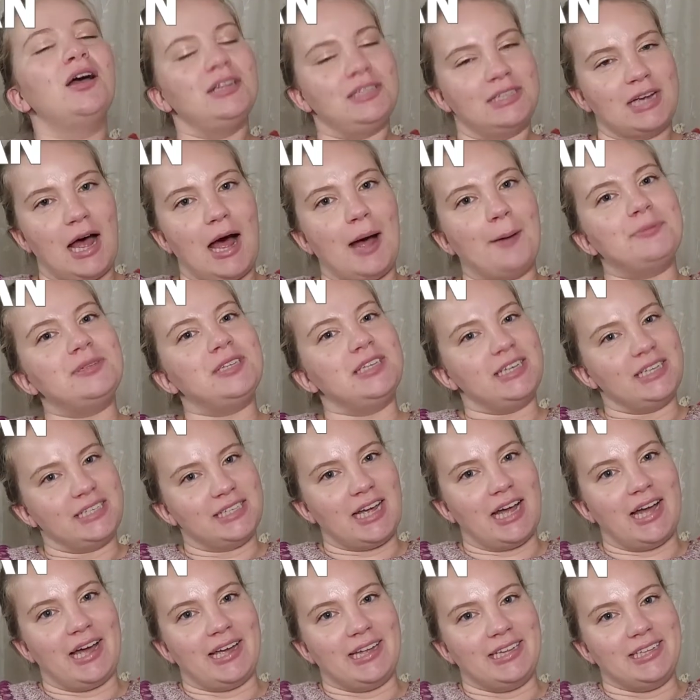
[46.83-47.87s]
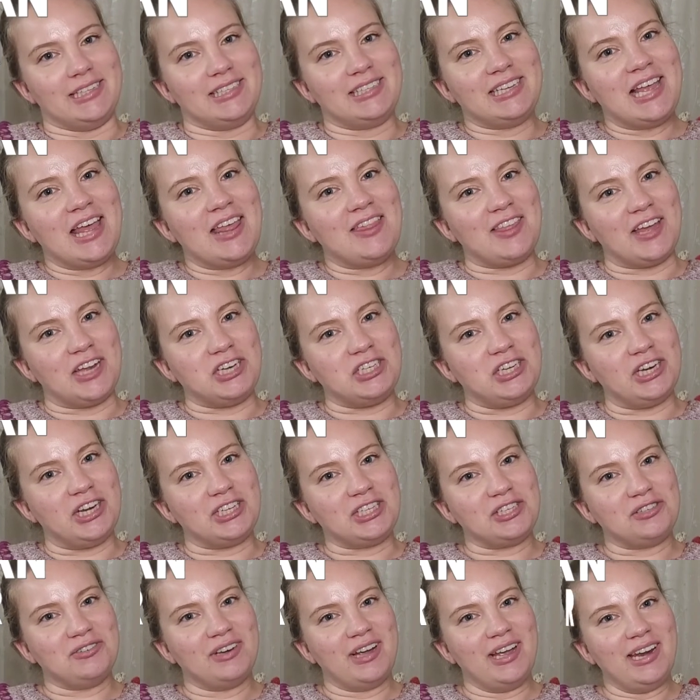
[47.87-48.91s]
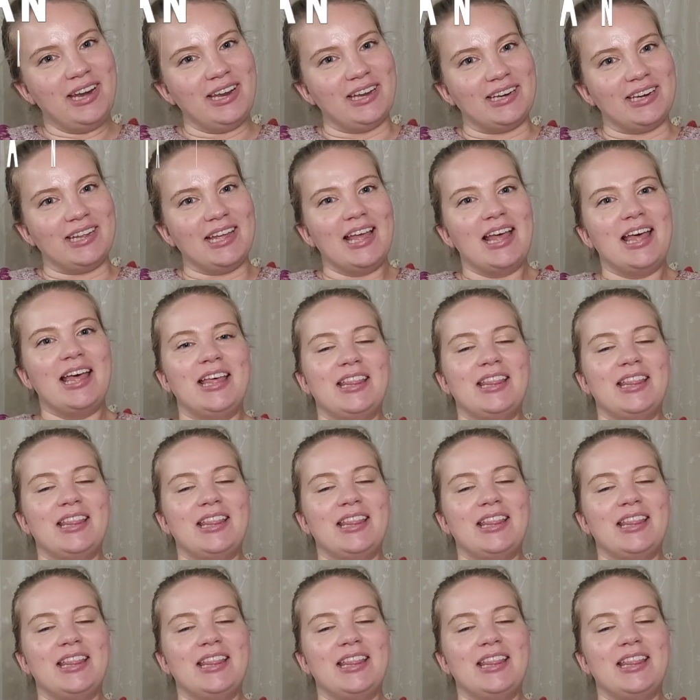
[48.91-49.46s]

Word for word: tops and designs that she has created.